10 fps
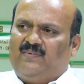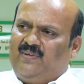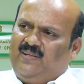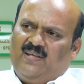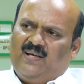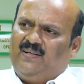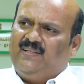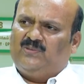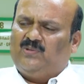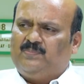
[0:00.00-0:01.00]
factor in younger
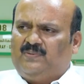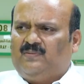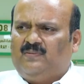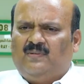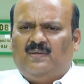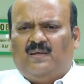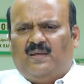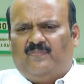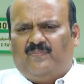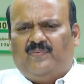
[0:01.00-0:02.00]
age groups.
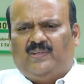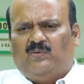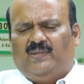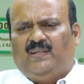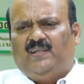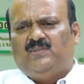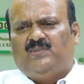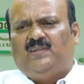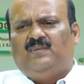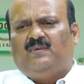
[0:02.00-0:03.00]
If without any
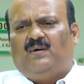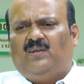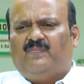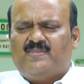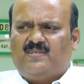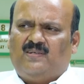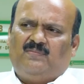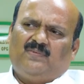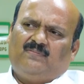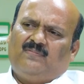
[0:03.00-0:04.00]
injury, all of a
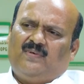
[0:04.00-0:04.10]
sudden